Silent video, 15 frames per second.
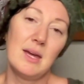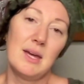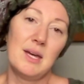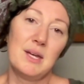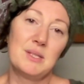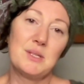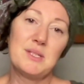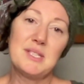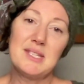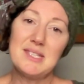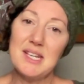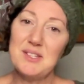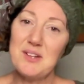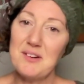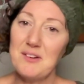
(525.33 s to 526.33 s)
So since
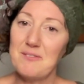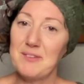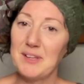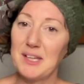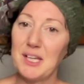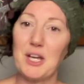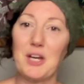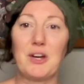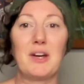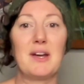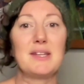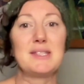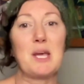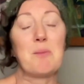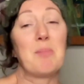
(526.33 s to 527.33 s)
I started feeling
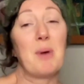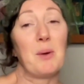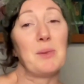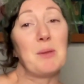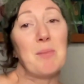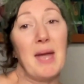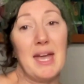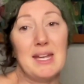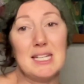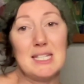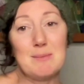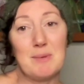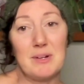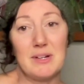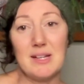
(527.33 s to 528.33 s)
curious about the pain
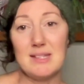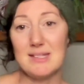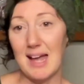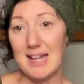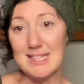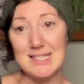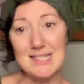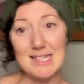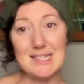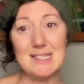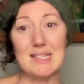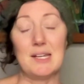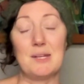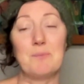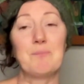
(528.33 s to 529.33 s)
experience at
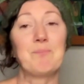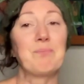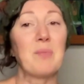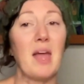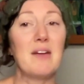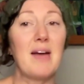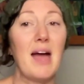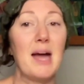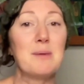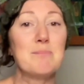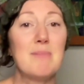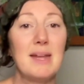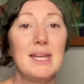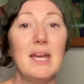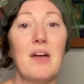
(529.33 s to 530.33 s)
16, I've had
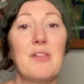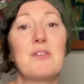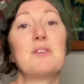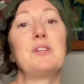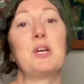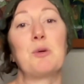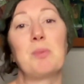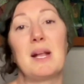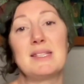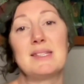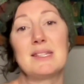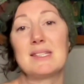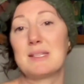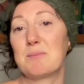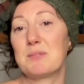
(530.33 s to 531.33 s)
many other
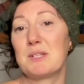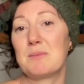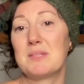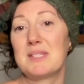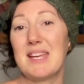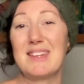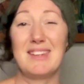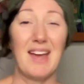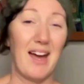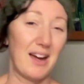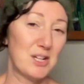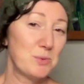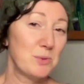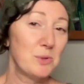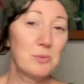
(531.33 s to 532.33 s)
neuroplastic symptoms and
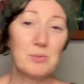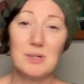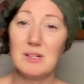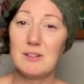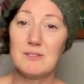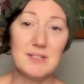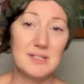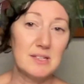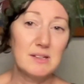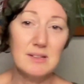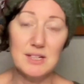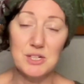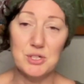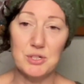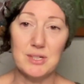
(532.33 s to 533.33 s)
actual real physical
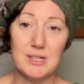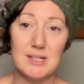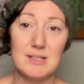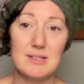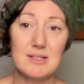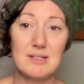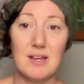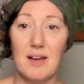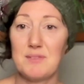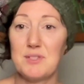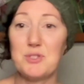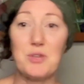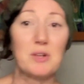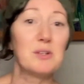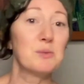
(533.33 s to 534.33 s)
injuries. I've
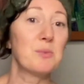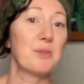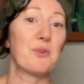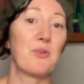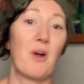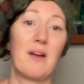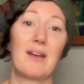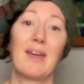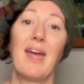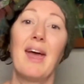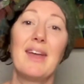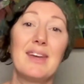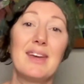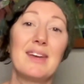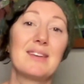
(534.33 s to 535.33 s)
struggled with chronic
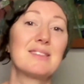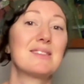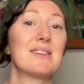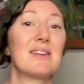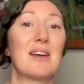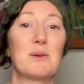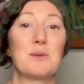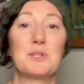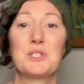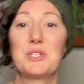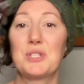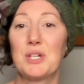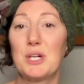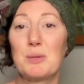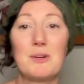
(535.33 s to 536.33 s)
headaches that I was
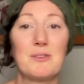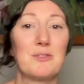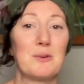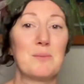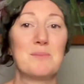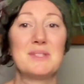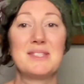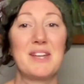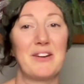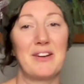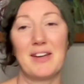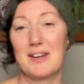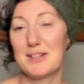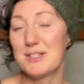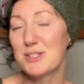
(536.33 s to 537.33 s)
sure were from
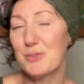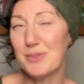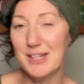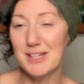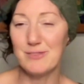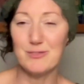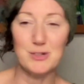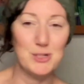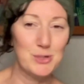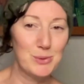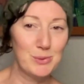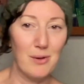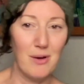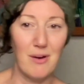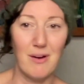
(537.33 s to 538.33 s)
staring at a screen for too
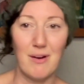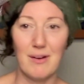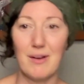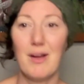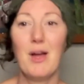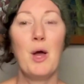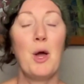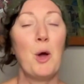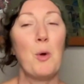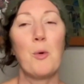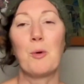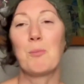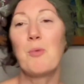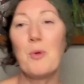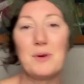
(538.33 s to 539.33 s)
long,
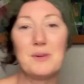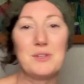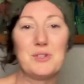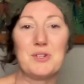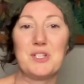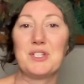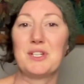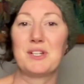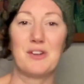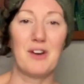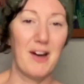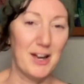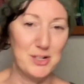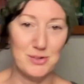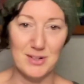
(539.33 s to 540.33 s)
or poor nutrition or
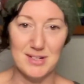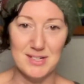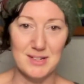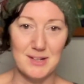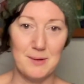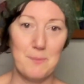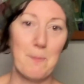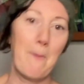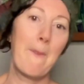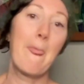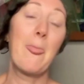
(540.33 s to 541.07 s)
hydration,